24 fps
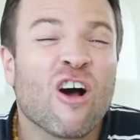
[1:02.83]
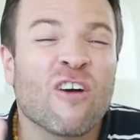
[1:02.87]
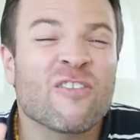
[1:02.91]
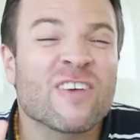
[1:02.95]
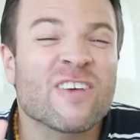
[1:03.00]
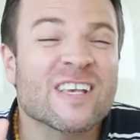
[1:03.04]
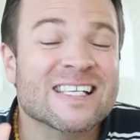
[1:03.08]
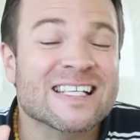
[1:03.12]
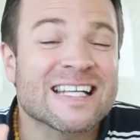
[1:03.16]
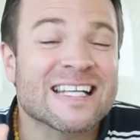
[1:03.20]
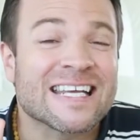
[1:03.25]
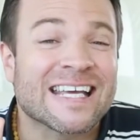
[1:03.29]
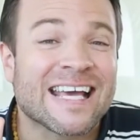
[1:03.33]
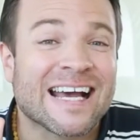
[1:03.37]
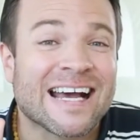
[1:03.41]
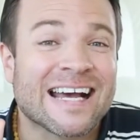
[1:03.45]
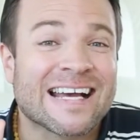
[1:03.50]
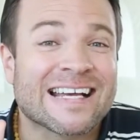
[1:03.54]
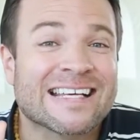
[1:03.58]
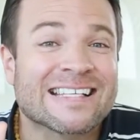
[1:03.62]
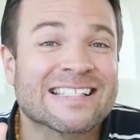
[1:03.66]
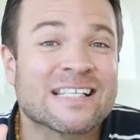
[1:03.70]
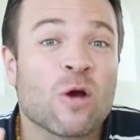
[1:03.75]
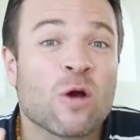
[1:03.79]
obviously
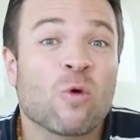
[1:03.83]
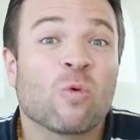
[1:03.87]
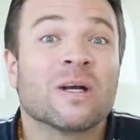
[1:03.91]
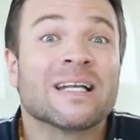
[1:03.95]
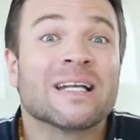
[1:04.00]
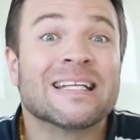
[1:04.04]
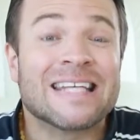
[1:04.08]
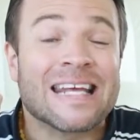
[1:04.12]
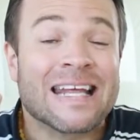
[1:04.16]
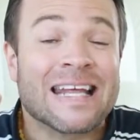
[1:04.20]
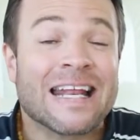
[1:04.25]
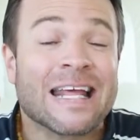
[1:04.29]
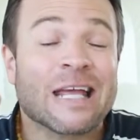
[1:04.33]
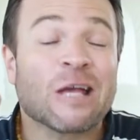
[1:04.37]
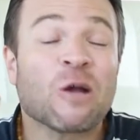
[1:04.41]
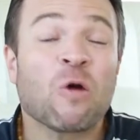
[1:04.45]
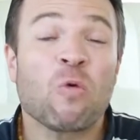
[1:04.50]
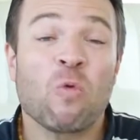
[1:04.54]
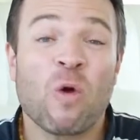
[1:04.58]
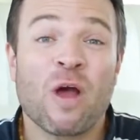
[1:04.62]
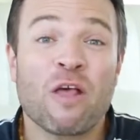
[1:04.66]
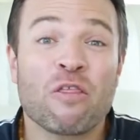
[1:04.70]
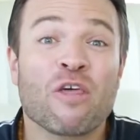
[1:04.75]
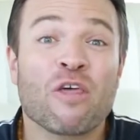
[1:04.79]
guys, we're
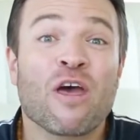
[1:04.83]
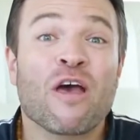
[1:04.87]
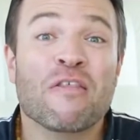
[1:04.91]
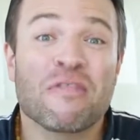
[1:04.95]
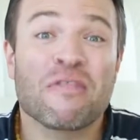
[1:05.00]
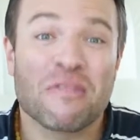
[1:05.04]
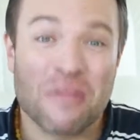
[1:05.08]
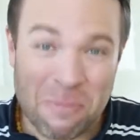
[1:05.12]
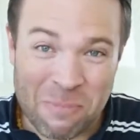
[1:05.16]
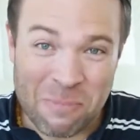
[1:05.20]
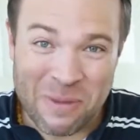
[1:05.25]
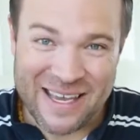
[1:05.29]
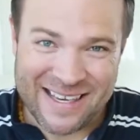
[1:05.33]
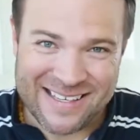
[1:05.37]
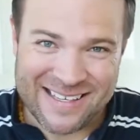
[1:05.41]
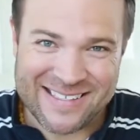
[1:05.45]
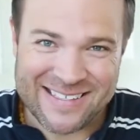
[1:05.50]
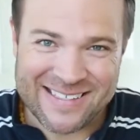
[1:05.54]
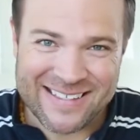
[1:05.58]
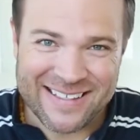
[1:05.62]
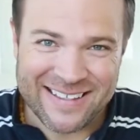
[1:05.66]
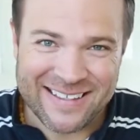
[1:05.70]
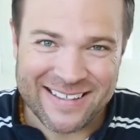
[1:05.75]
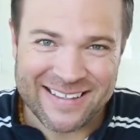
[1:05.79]
dealing with the
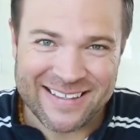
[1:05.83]
best.